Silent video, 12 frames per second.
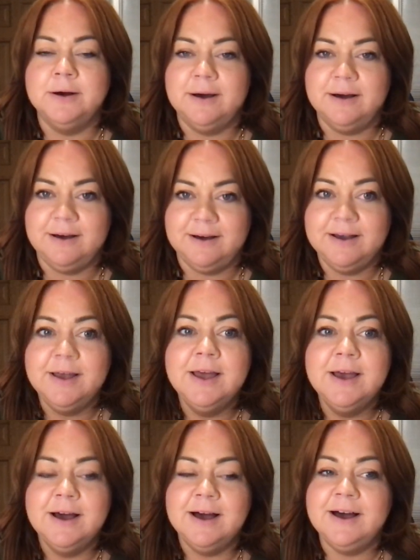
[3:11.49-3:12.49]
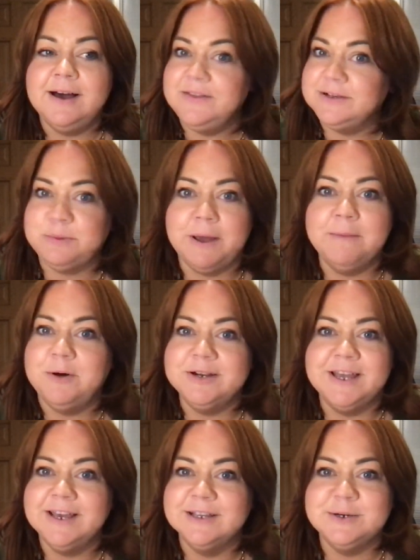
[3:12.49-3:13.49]
Ah, that's why I'm on
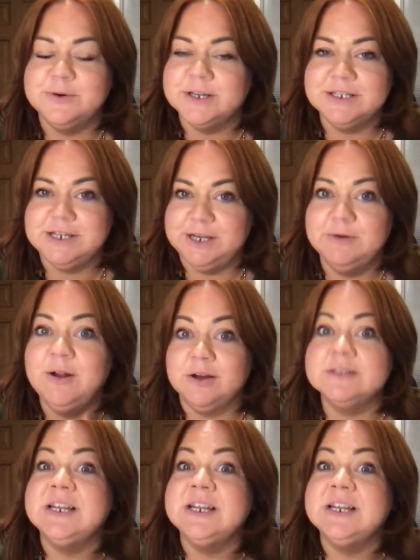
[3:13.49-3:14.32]
here talking to you lot.